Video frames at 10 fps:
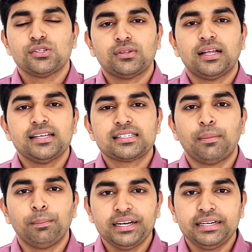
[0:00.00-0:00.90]
So there is
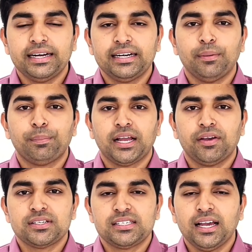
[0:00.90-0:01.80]
complete data
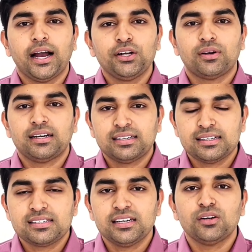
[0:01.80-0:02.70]
privacy, and you can
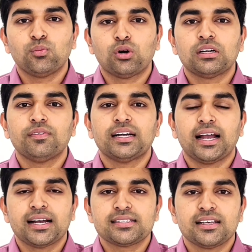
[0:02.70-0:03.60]
restrict whatever
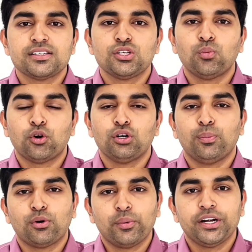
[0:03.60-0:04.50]
access you want to
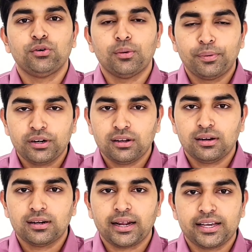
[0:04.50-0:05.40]
provide to a
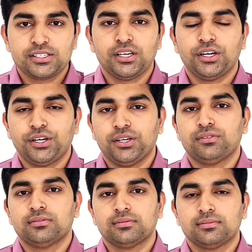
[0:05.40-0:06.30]
particular
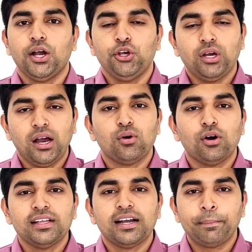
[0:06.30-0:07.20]
executive. You have
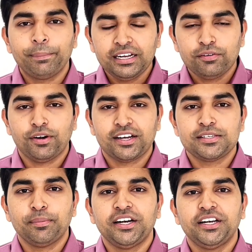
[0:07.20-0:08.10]
got the complete
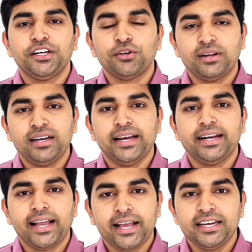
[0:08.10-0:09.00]
flexibility to
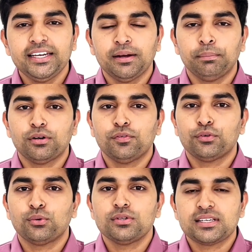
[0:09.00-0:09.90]
create any number of
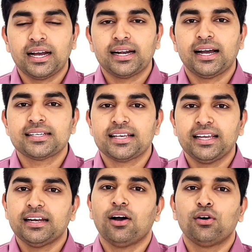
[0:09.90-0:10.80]
roles and
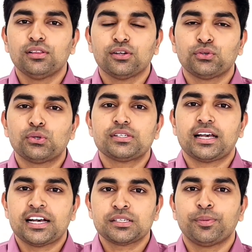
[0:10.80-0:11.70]
assign all the roles
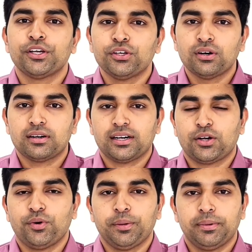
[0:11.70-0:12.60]
as per your
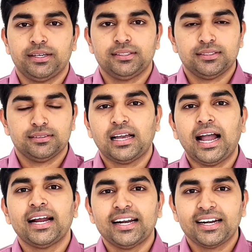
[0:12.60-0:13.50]
requirement.
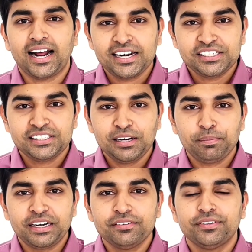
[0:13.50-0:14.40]
And an additional
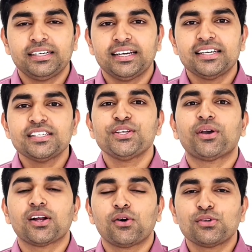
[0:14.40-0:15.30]
benefit is you
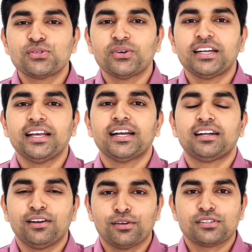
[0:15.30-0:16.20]
can also
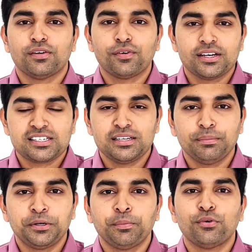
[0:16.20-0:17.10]
create lots of custom
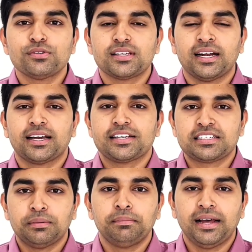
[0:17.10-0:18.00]
reports and
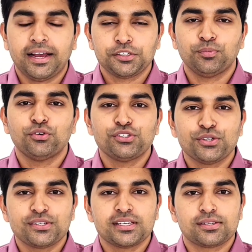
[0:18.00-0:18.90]
custom dashboards
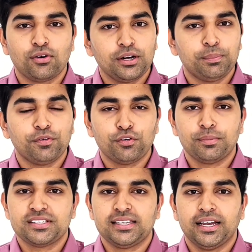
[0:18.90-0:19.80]
using Solid
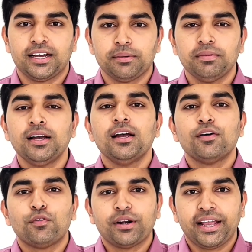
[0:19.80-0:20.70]
Performers CRM
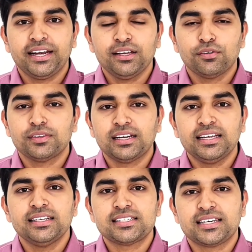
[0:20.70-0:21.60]
for any of the
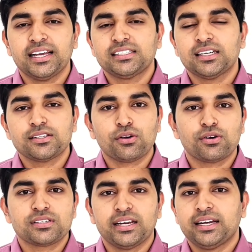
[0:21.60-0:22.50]
lead stages or
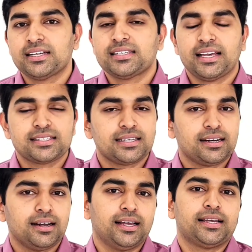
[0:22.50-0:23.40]
status,
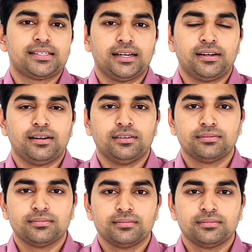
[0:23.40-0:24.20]
etc., etc.